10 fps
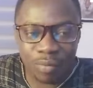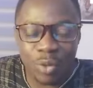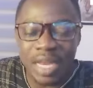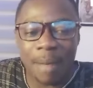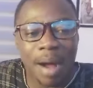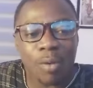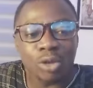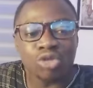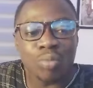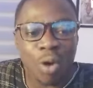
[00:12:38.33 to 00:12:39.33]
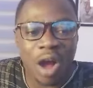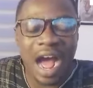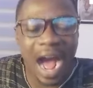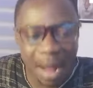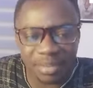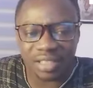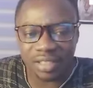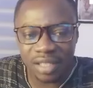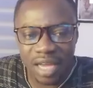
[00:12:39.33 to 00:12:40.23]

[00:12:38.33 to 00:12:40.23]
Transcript: when you are more consumer hams,